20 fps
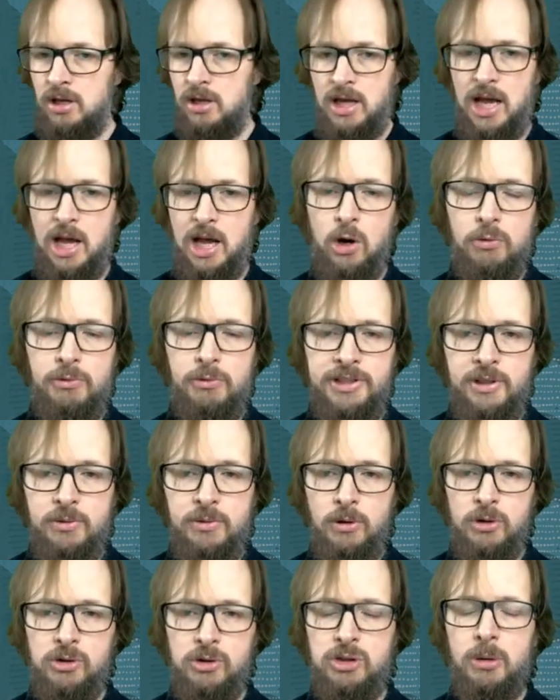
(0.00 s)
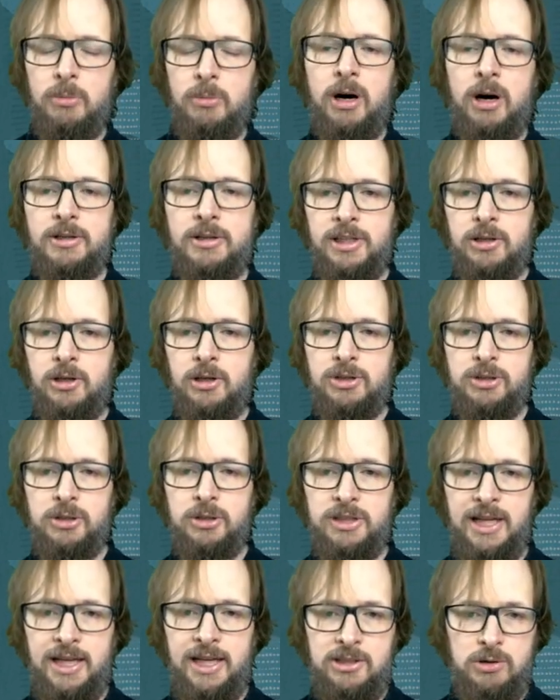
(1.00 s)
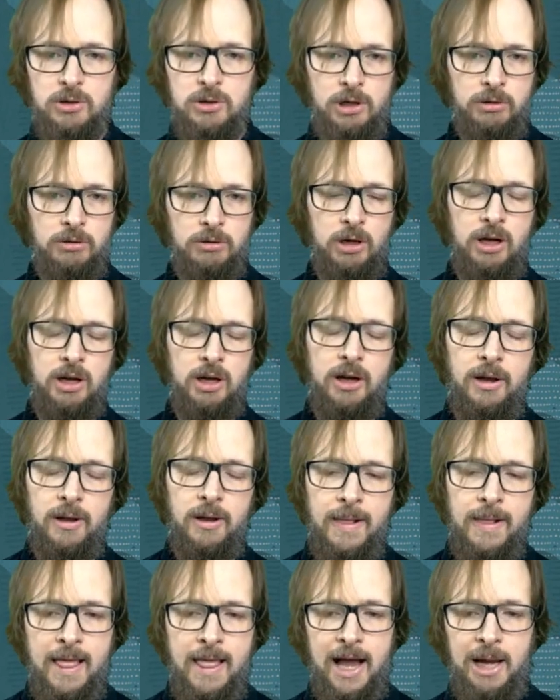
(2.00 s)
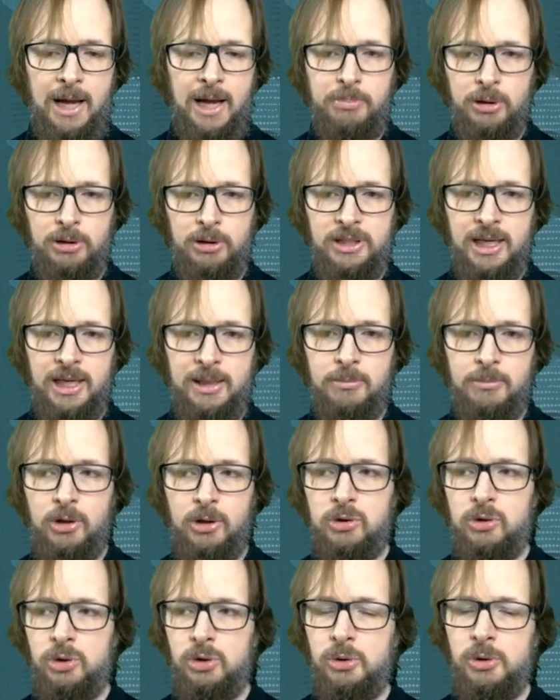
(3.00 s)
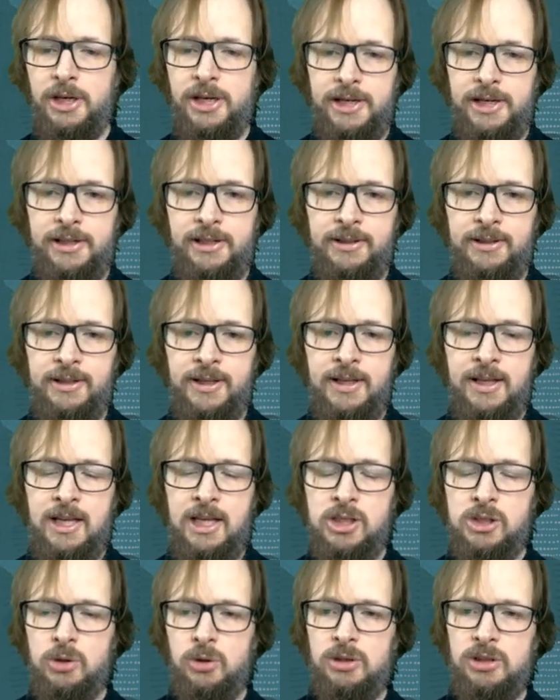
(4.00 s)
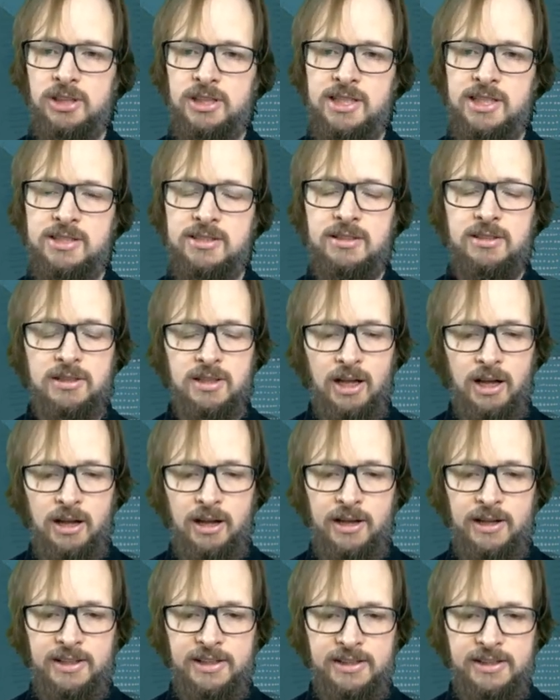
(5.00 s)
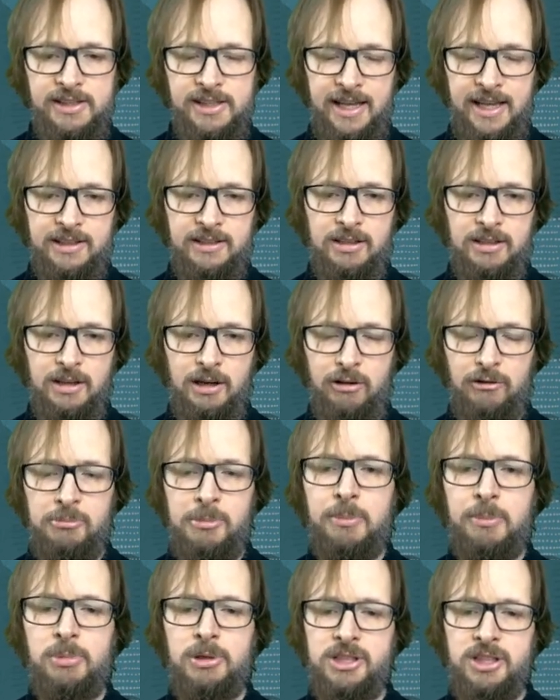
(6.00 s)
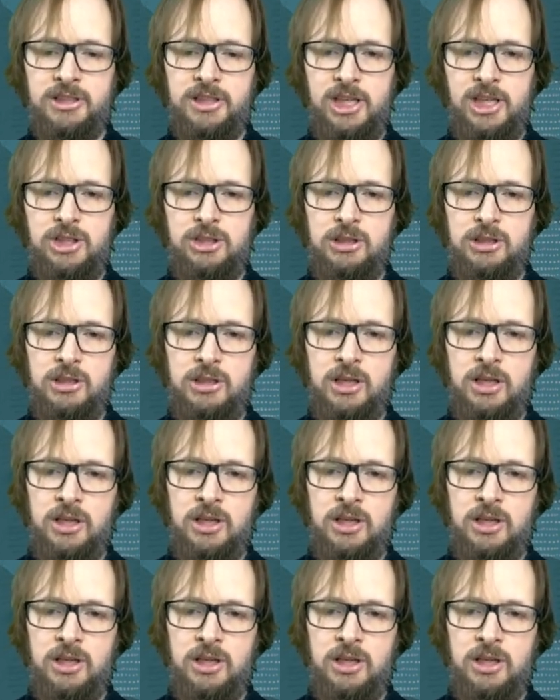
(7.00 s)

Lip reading: I already wrote some articles on that. So I point them to you here. So this is the end of my presentation.